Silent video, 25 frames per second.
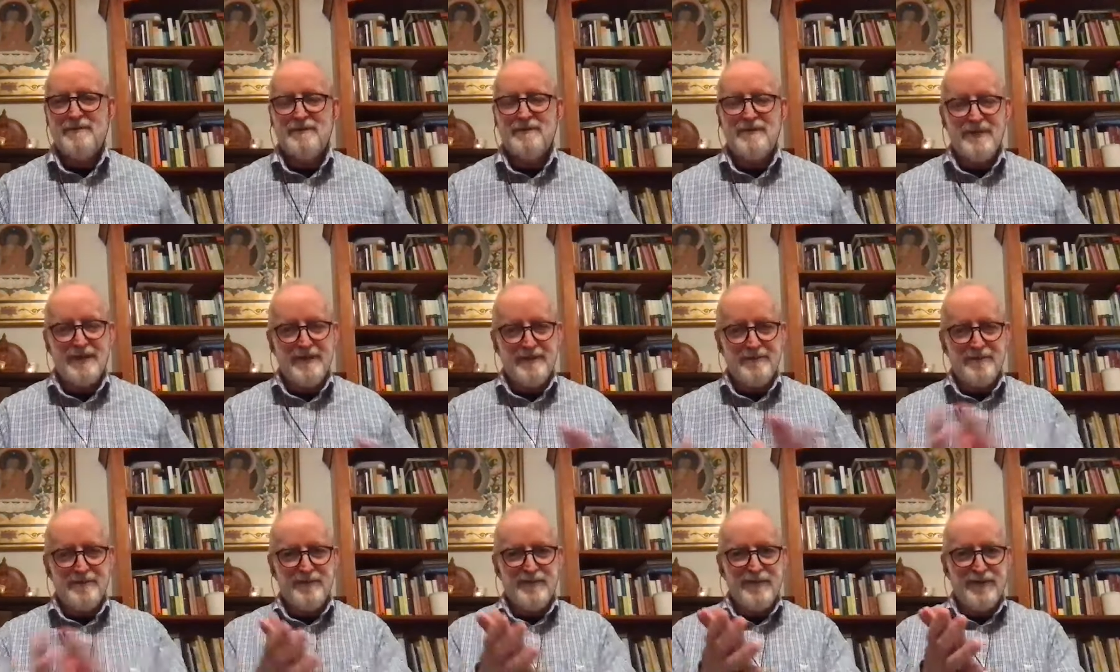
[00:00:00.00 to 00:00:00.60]

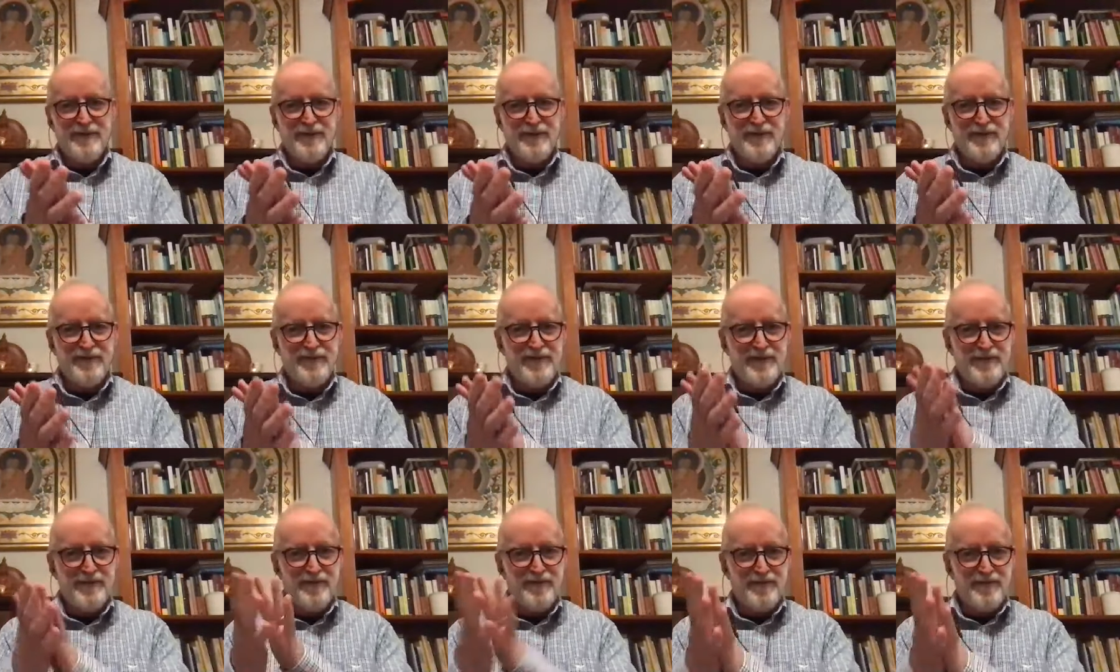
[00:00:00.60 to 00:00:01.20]
Yep, you've got
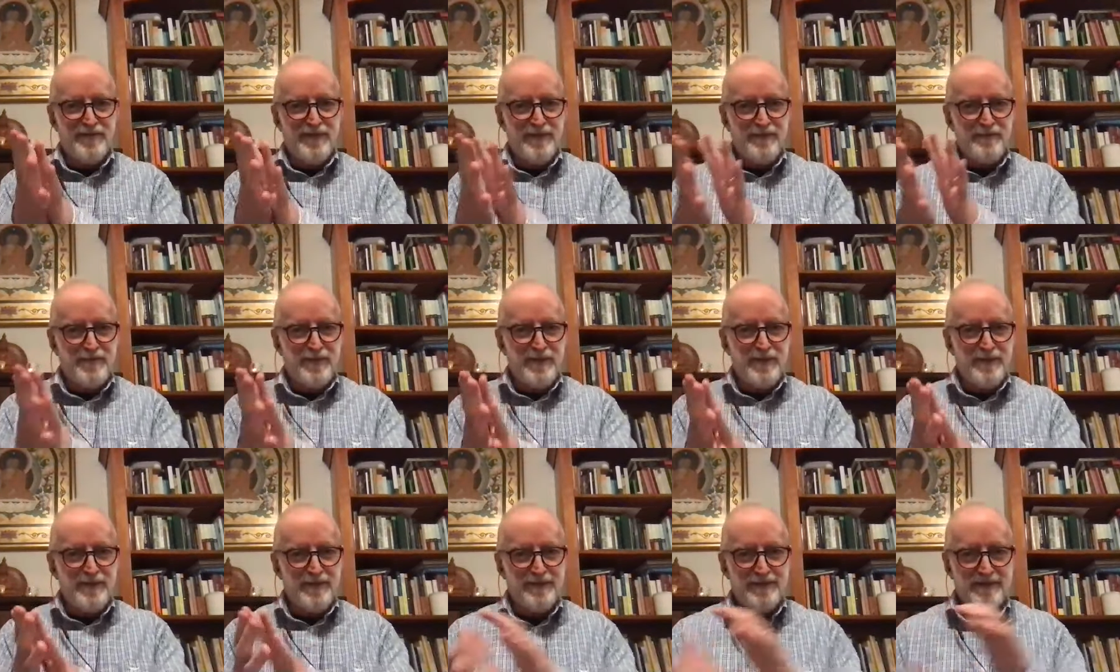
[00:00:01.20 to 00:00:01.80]

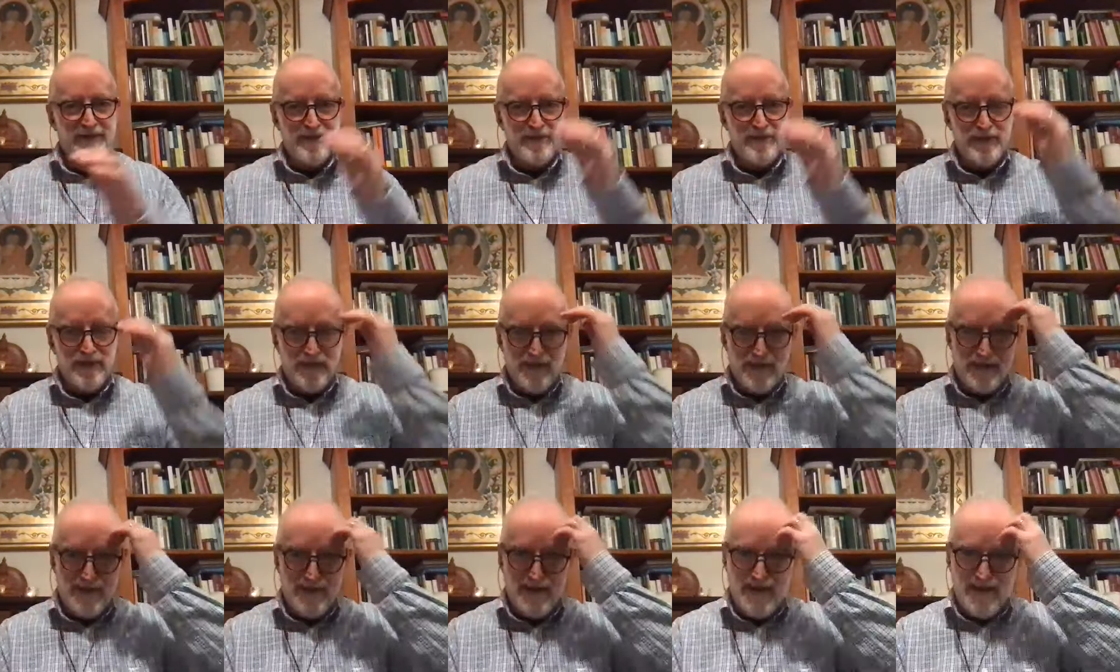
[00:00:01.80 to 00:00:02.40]
something touching
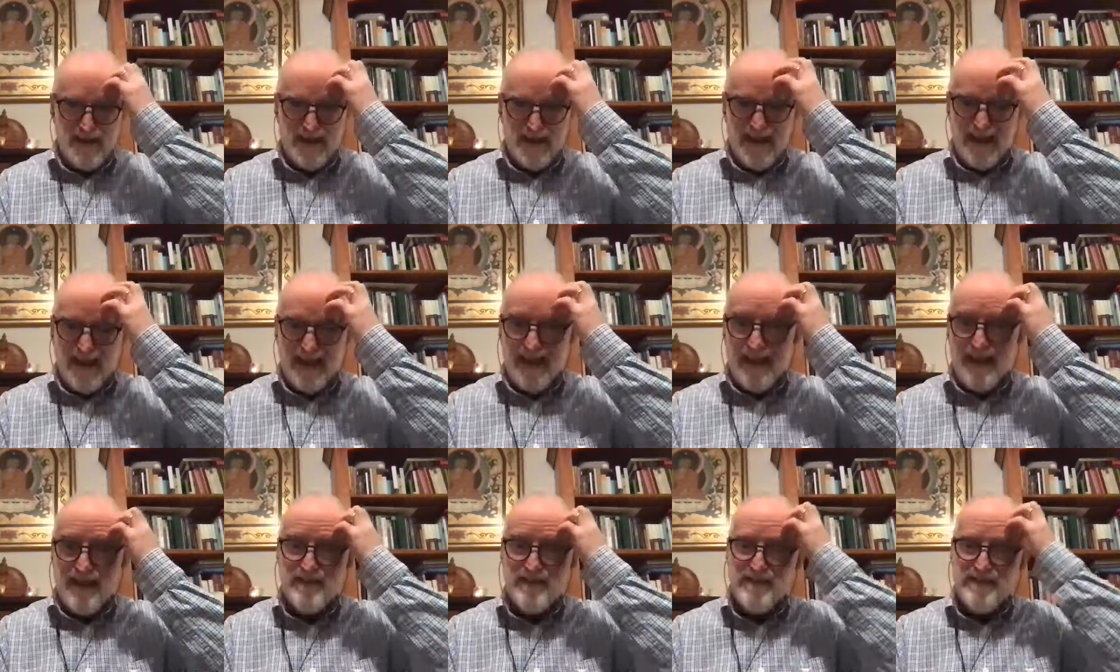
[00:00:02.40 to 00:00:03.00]
here.
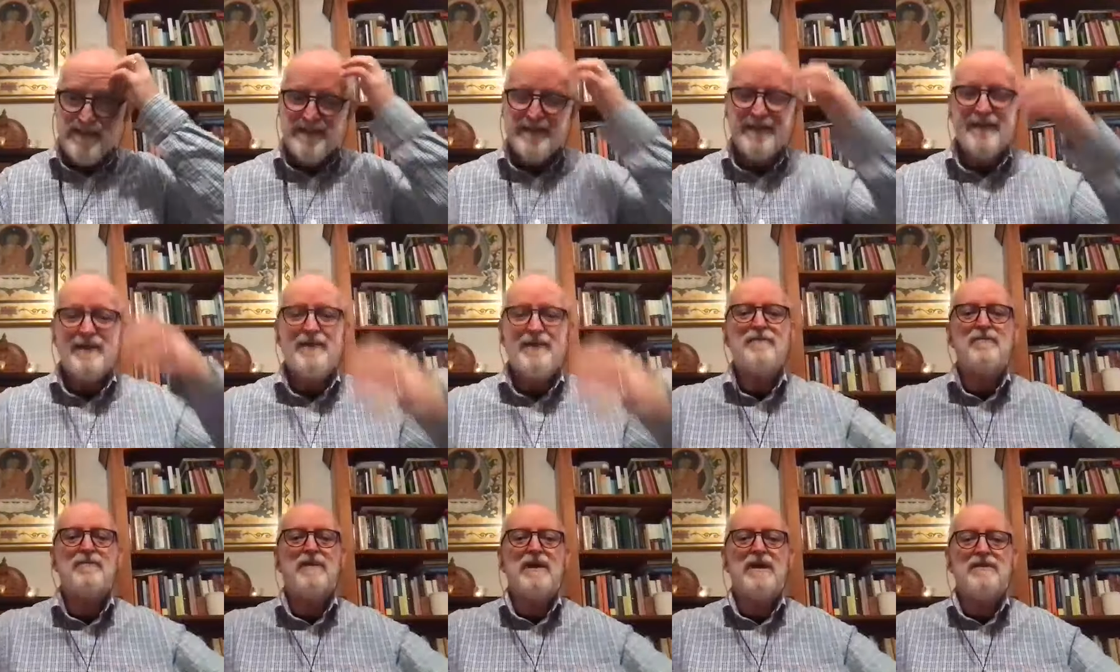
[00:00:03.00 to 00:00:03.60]
There's
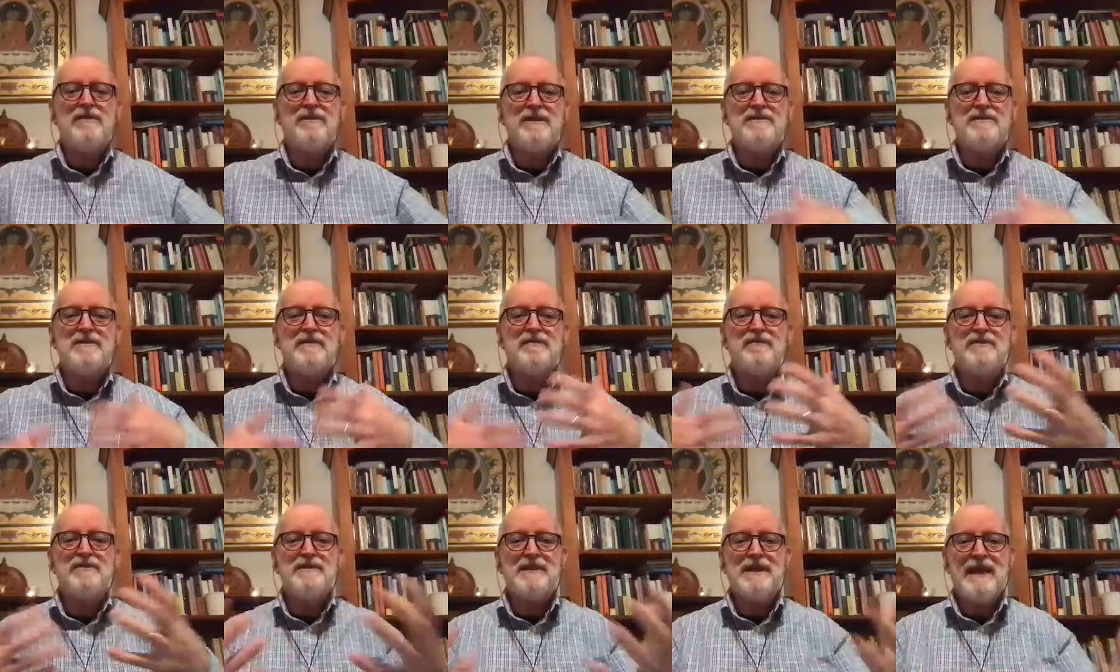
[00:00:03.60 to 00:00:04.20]
a
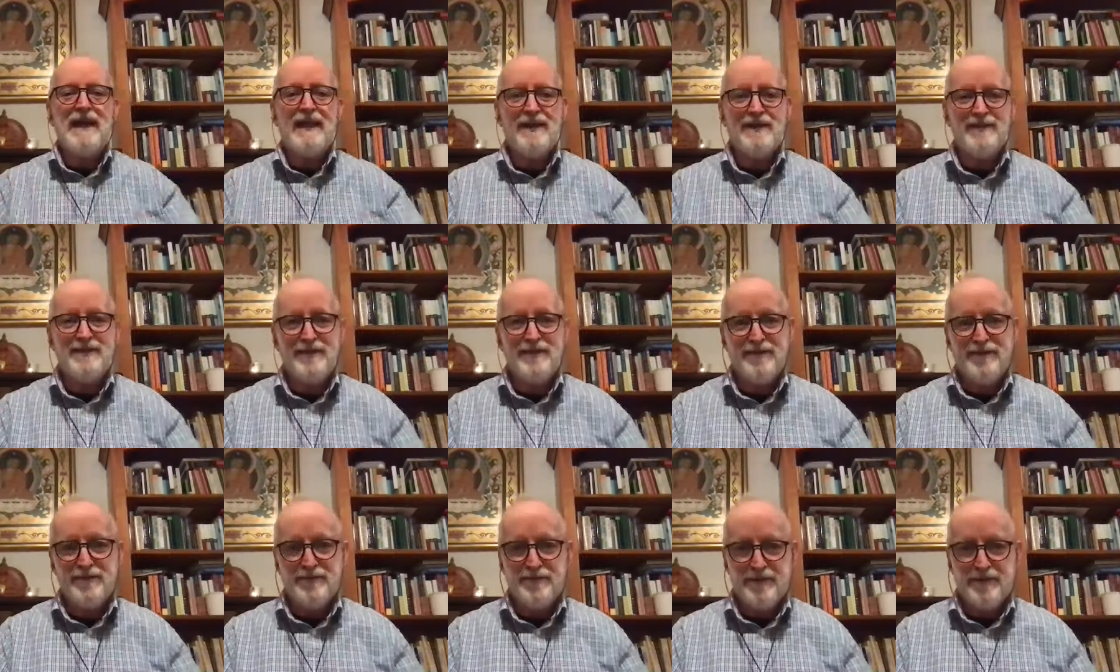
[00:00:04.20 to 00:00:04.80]

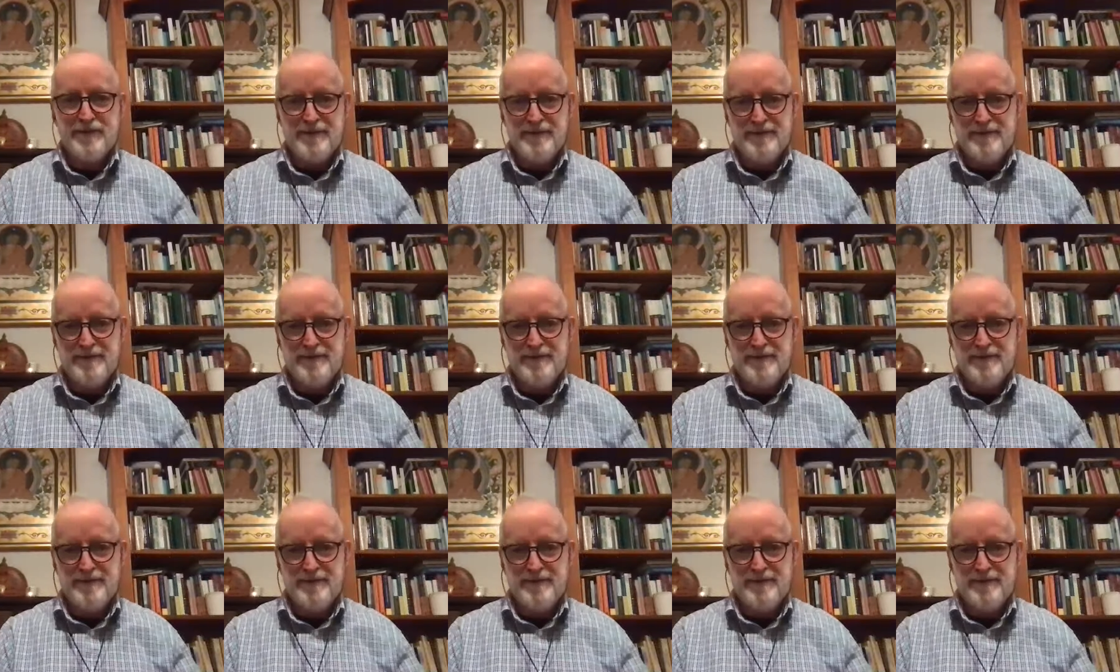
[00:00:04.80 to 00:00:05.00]
physicality to it.